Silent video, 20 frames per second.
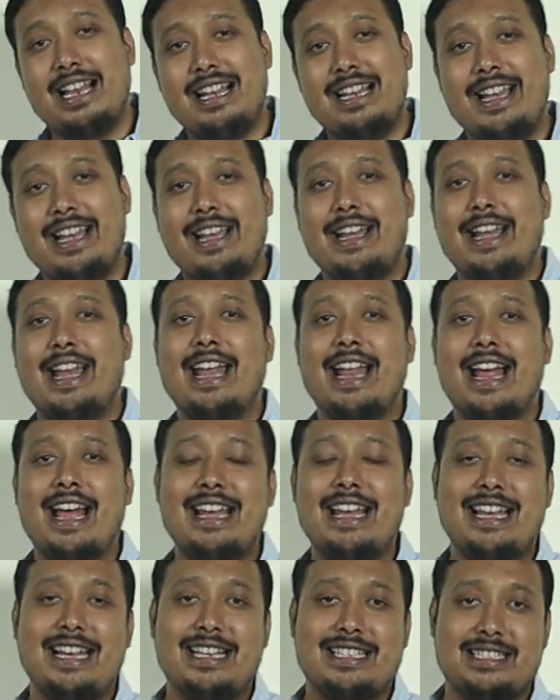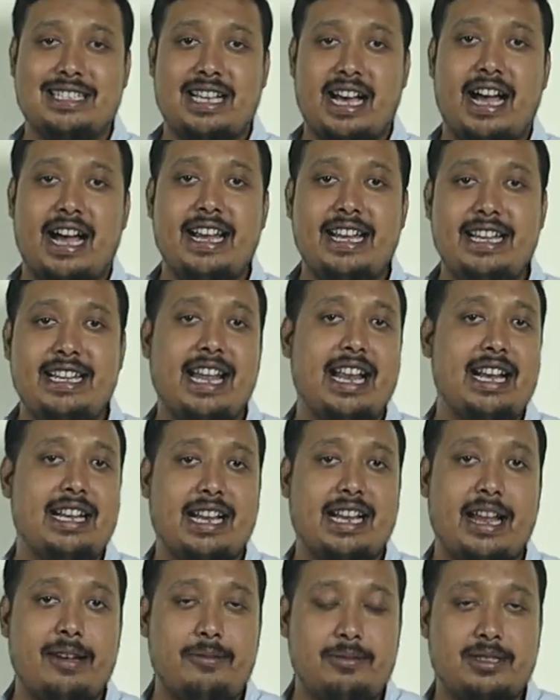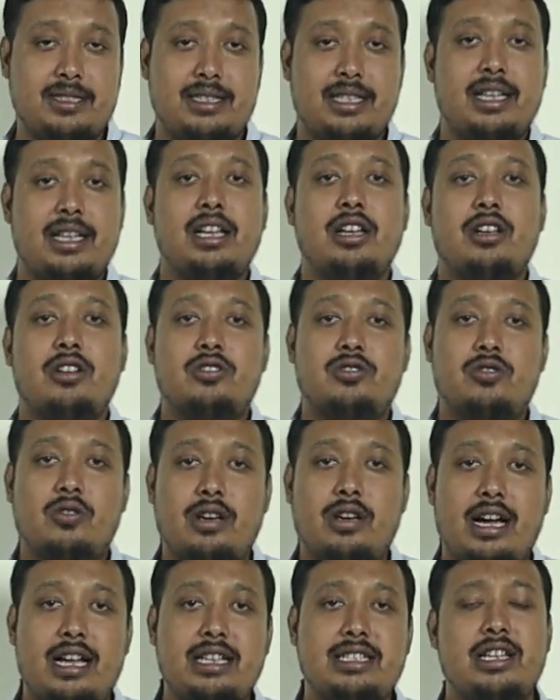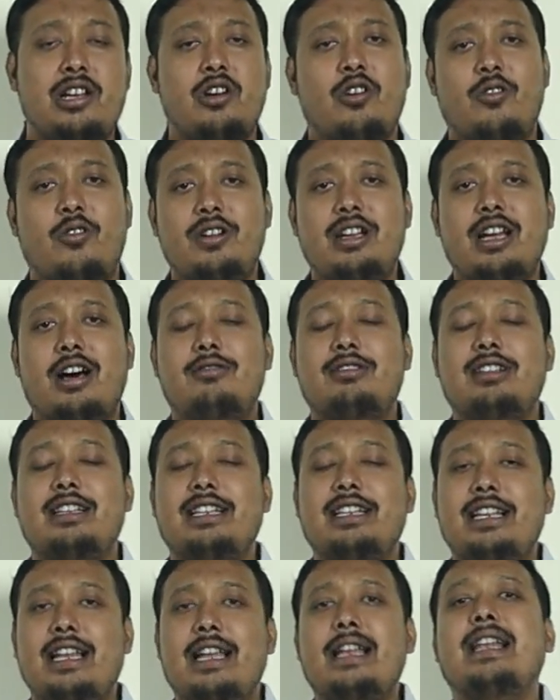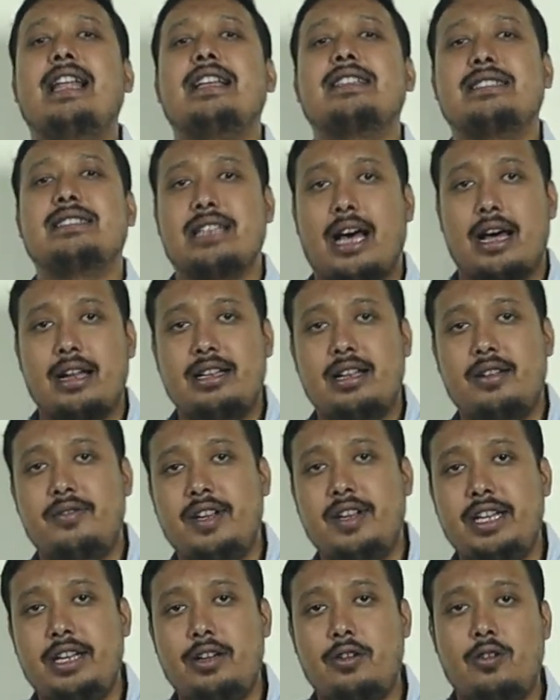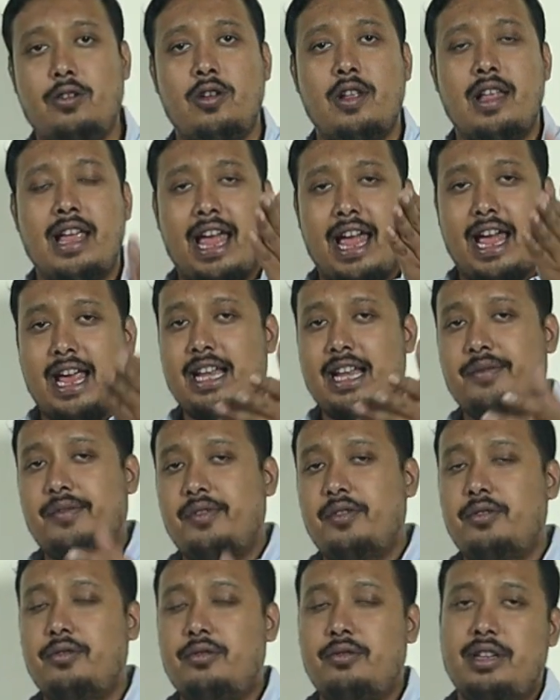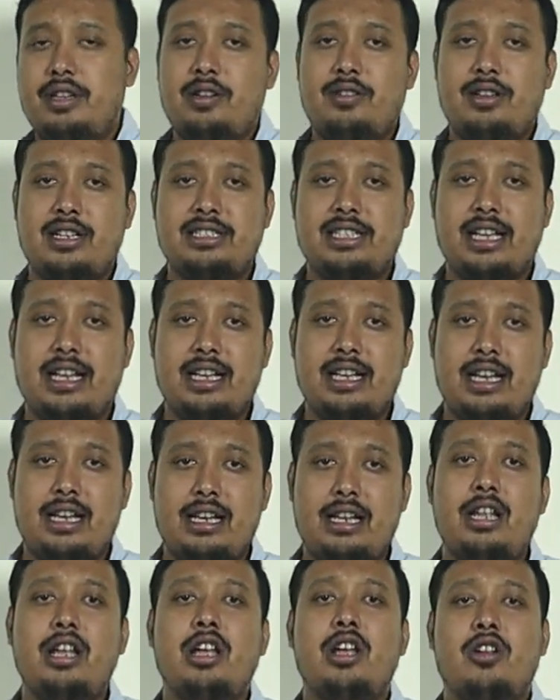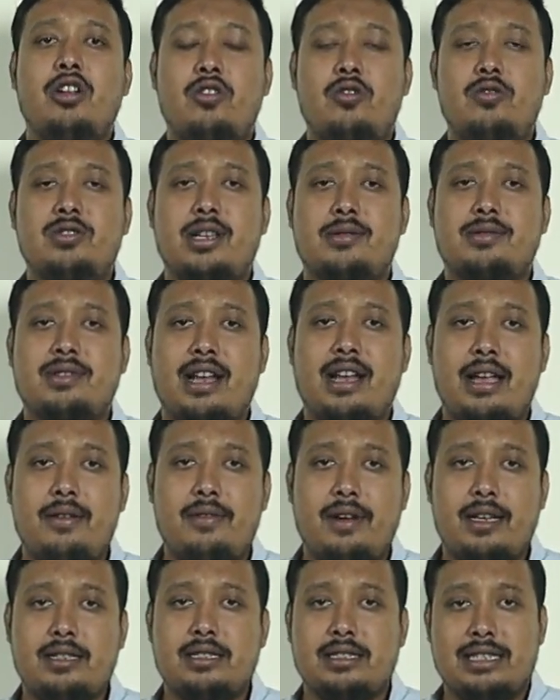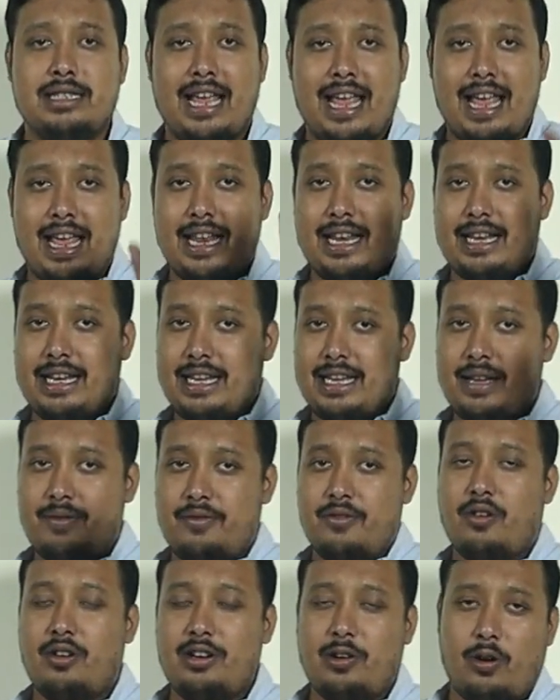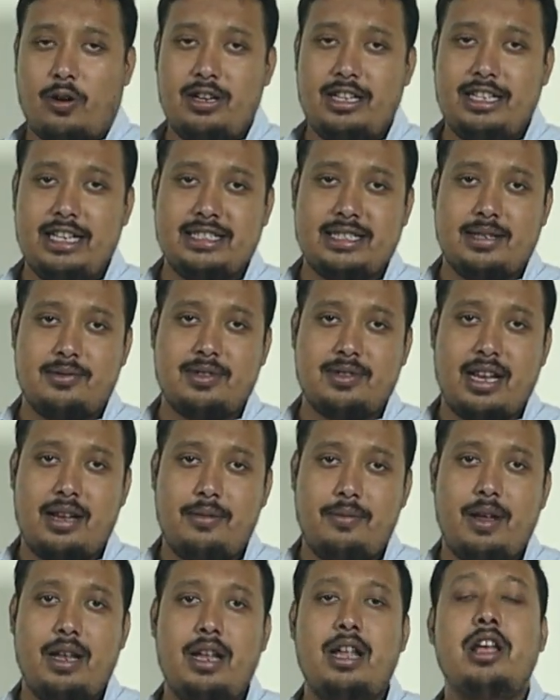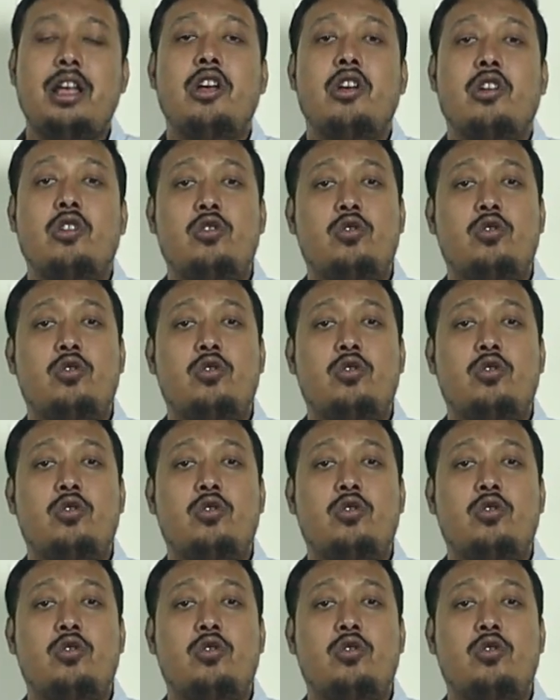and its kind and types. So guys, without a delay, let's start the video. And if you new to the channel, do subscribe us, and if you are already a subscriber,